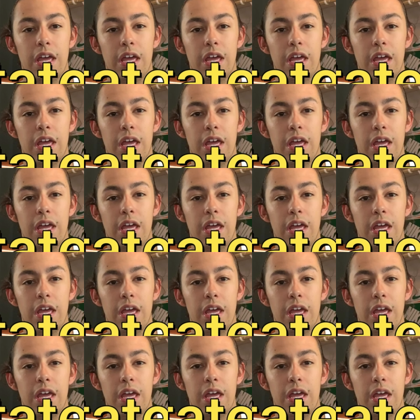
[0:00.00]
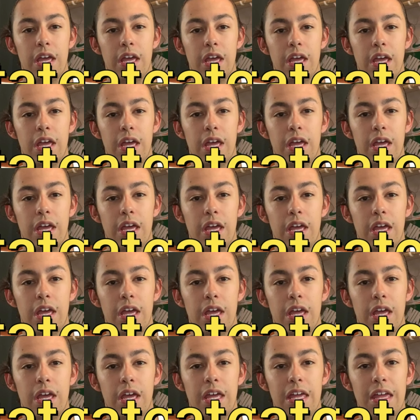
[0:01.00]
These should be posted
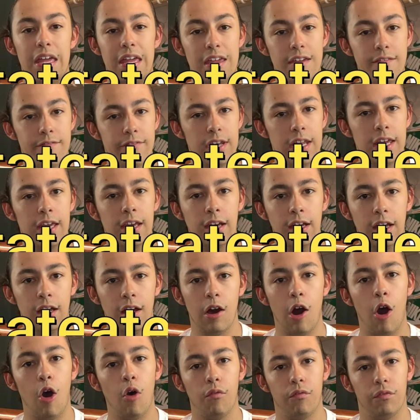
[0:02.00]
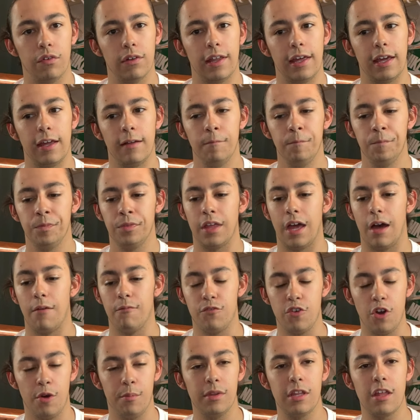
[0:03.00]
tomorrow evening, hopefully. I'm
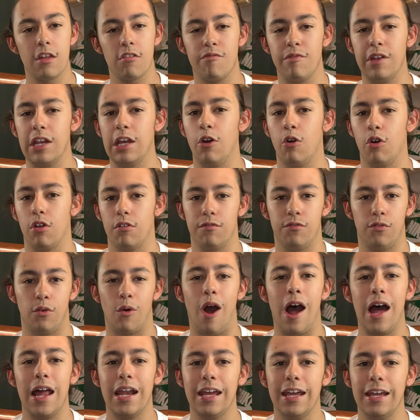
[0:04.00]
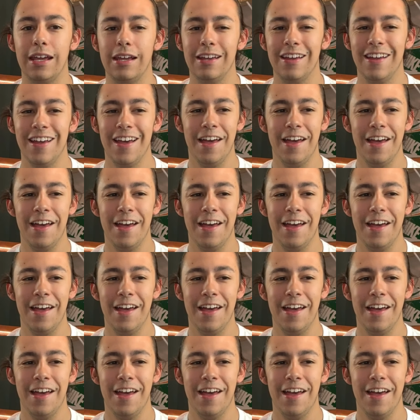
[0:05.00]
filming this video on Friday,